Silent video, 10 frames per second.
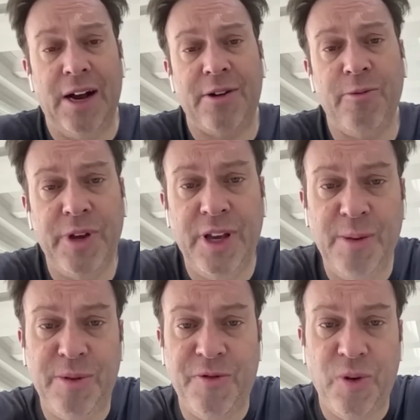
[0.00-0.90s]
How can we
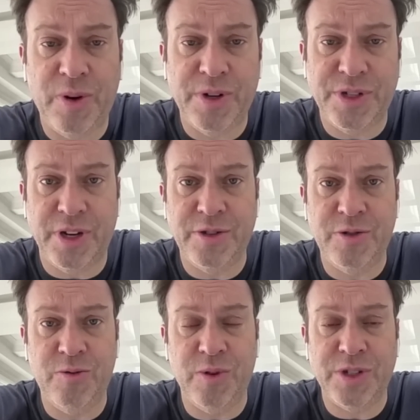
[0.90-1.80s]
keep the focus
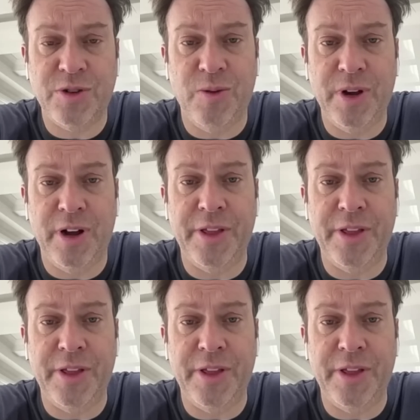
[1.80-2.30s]
onto what's going